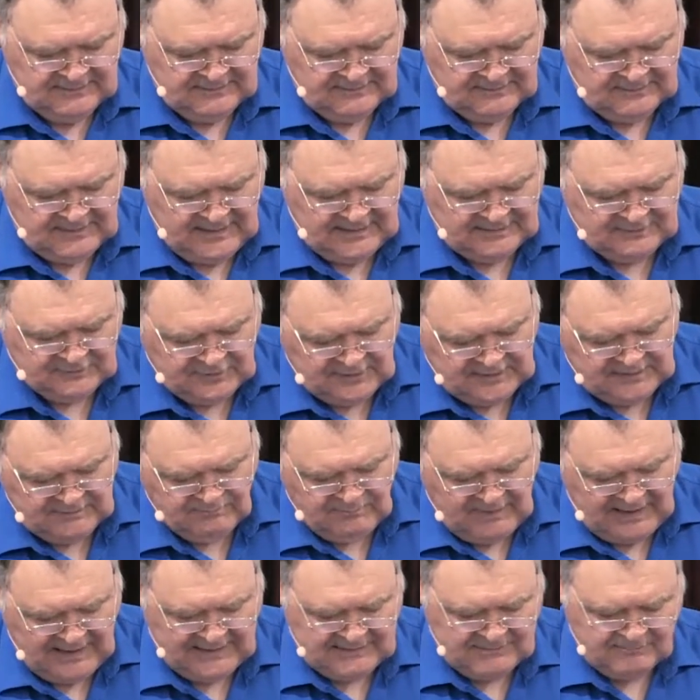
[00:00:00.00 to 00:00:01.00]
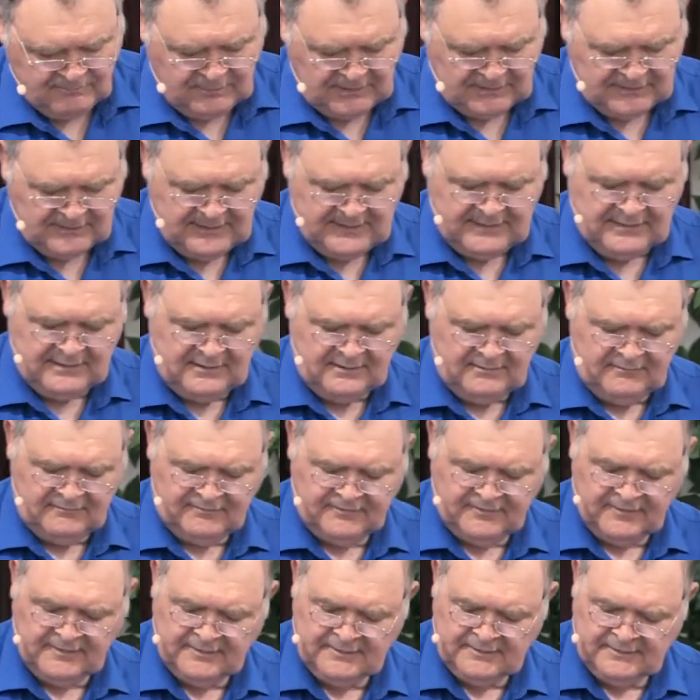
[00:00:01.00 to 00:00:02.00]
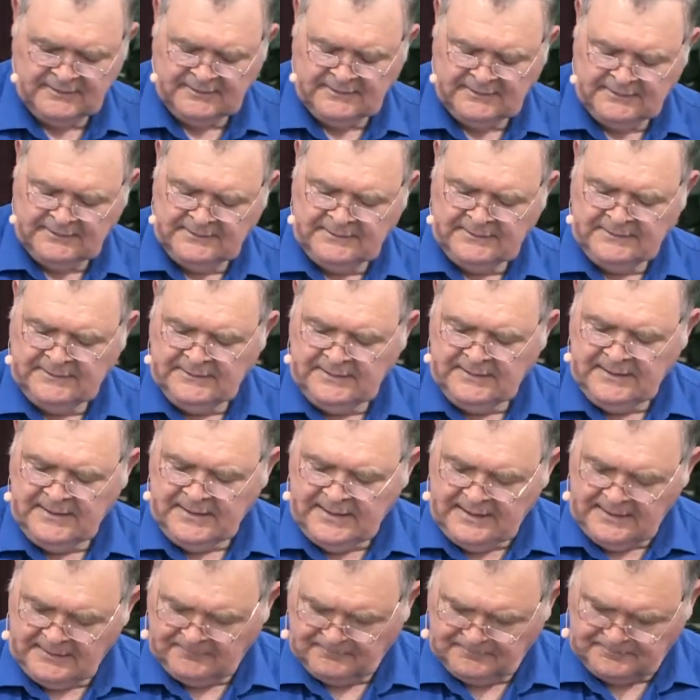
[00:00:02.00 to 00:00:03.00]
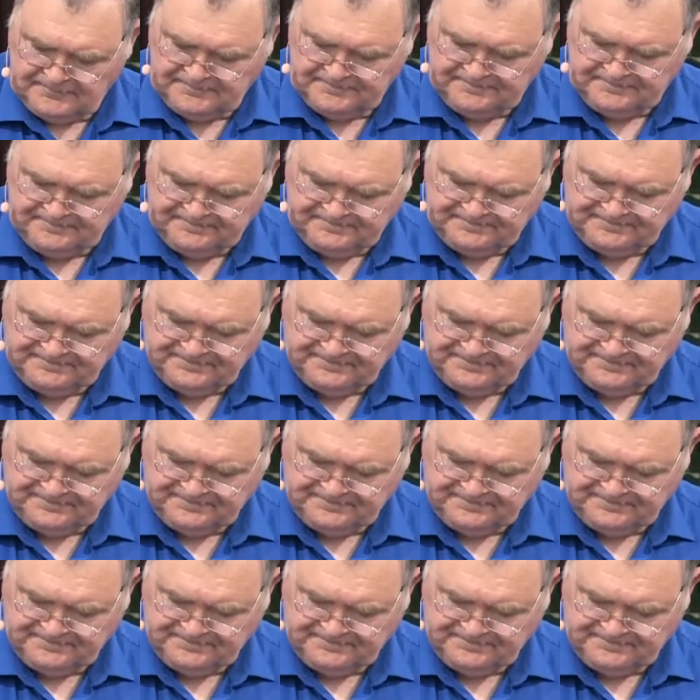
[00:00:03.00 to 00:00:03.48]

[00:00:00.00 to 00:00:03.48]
that ye might believe him.